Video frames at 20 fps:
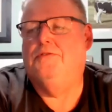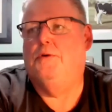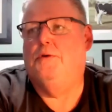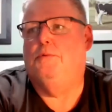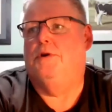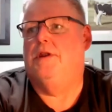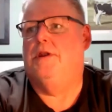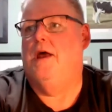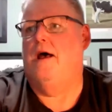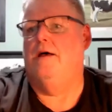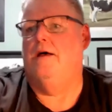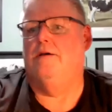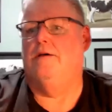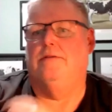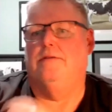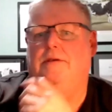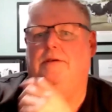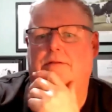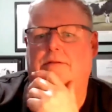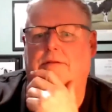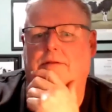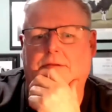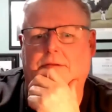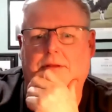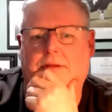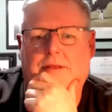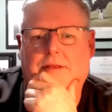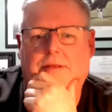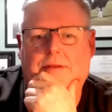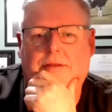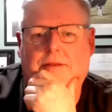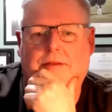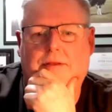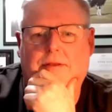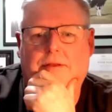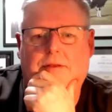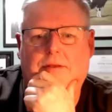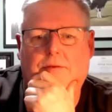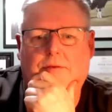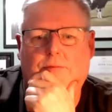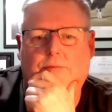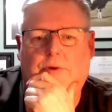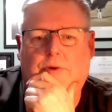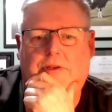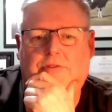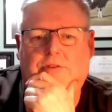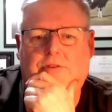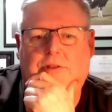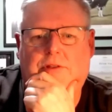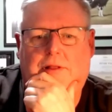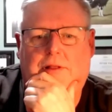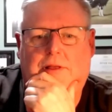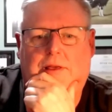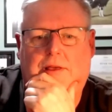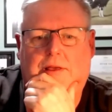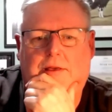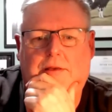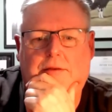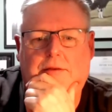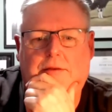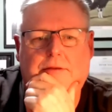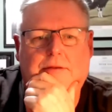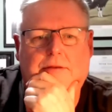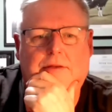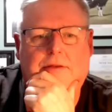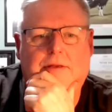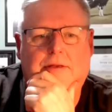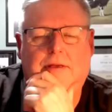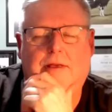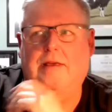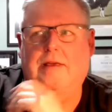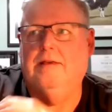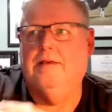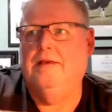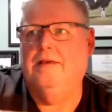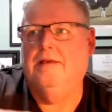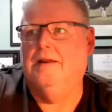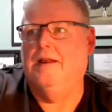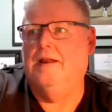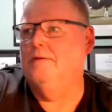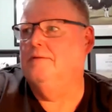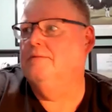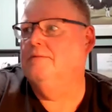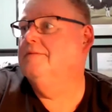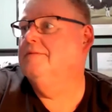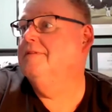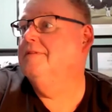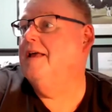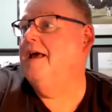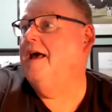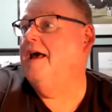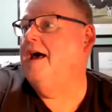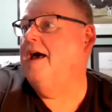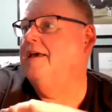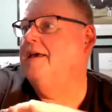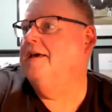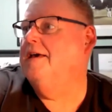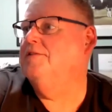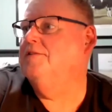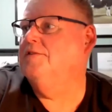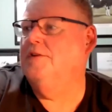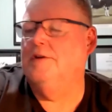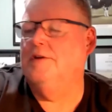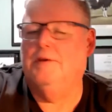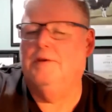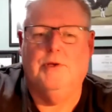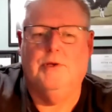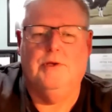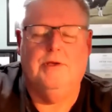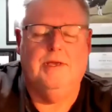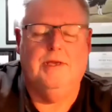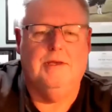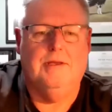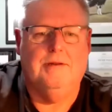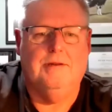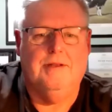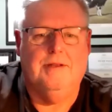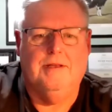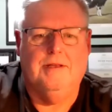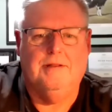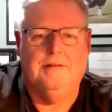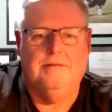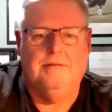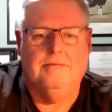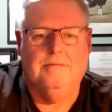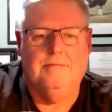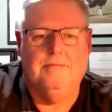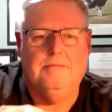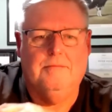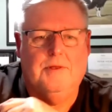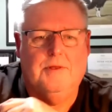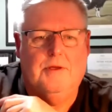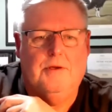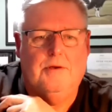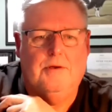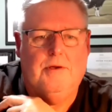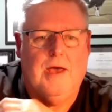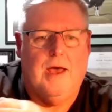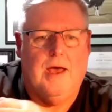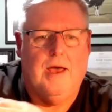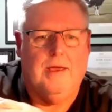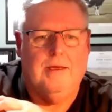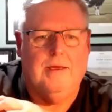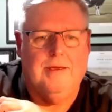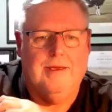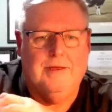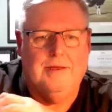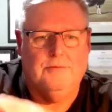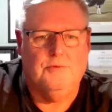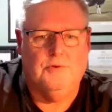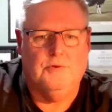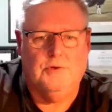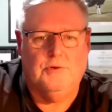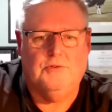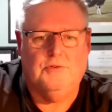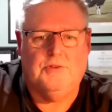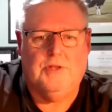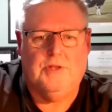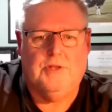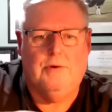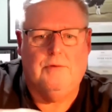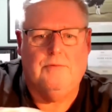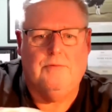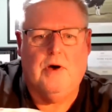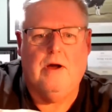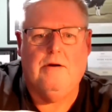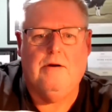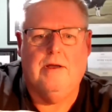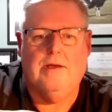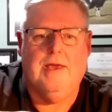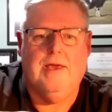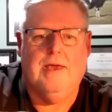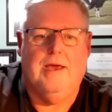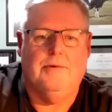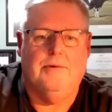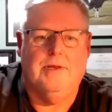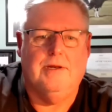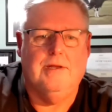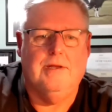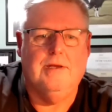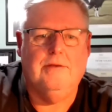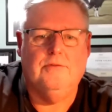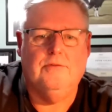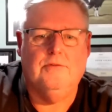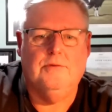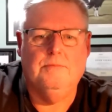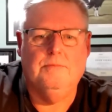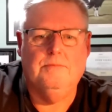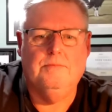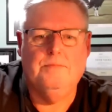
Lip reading: you would know, that recently, you know, AHDB in the UK introduced their EnviroCow index.